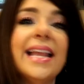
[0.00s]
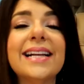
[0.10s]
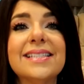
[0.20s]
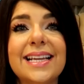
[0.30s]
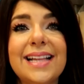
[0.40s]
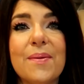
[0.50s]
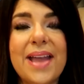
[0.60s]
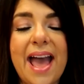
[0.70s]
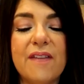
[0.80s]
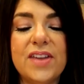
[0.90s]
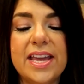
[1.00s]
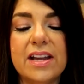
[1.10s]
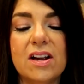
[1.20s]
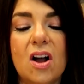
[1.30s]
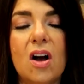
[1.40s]
Next thing that we have
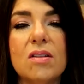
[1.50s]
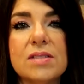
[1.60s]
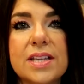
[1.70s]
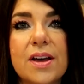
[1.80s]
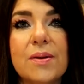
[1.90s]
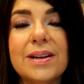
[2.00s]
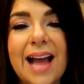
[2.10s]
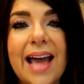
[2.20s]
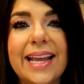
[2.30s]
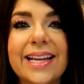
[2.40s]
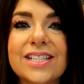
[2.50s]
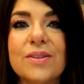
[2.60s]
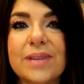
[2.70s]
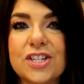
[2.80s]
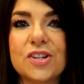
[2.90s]
here, also not in its
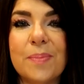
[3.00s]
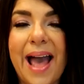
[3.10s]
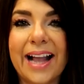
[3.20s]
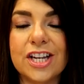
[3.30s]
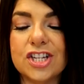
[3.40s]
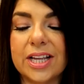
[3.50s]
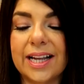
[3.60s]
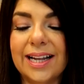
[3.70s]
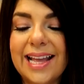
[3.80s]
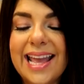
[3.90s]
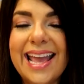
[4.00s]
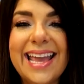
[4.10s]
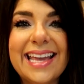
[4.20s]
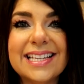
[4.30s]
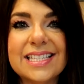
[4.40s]
original packaging,
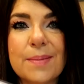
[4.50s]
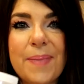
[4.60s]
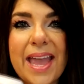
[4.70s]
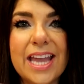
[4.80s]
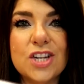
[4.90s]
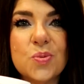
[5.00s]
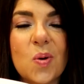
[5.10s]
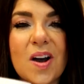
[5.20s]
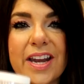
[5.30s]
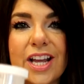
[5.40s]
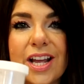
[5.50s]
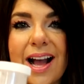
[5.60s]
is the Page One